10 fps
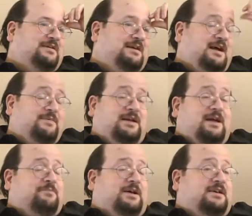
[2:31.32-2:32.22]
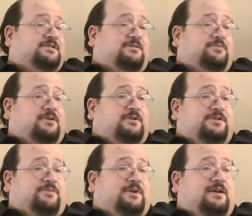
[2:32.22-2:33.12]
I mean, but I still
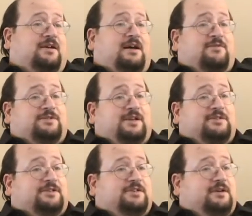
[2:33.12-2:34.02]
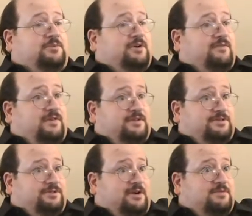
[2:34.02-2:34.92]
participated. I was an NCAA
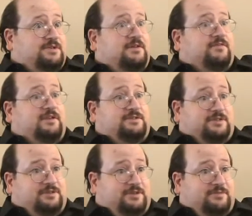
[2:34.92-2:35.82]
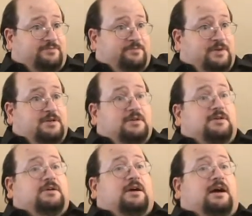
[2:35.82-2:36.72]
fencer. I was on the fencing team.
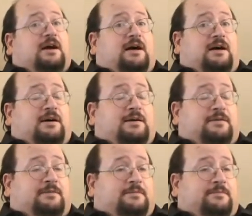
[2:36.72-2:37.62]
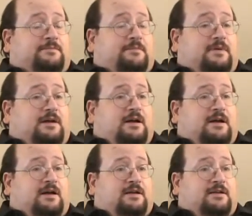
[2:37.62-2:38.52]
I
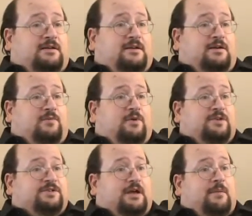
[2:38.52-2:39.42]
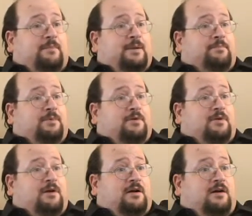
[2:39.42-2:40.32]
was a
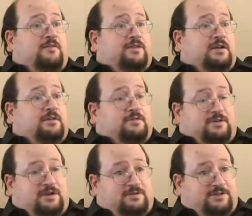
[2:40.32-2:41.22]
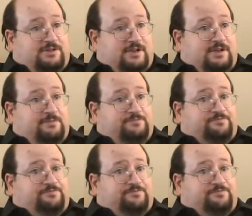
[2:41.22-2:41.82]
member of the Hunter College Senate,